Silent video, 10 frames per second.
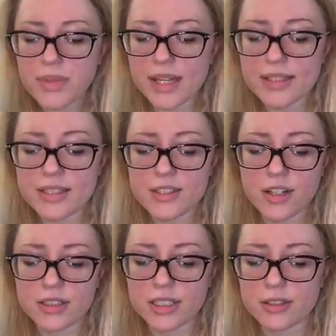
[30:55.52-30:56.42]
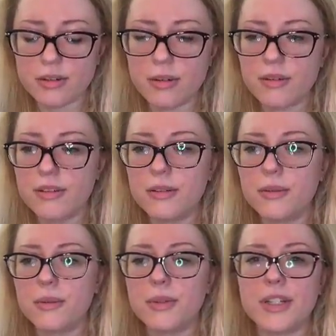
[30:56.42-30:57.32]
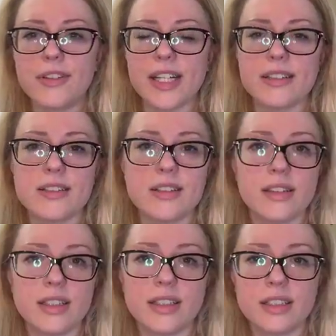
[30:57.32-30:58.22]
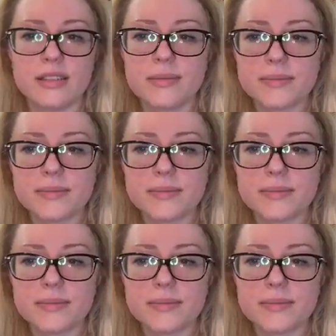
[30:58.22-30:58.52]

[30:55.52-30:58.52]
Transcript: I tend to talk like way fast and then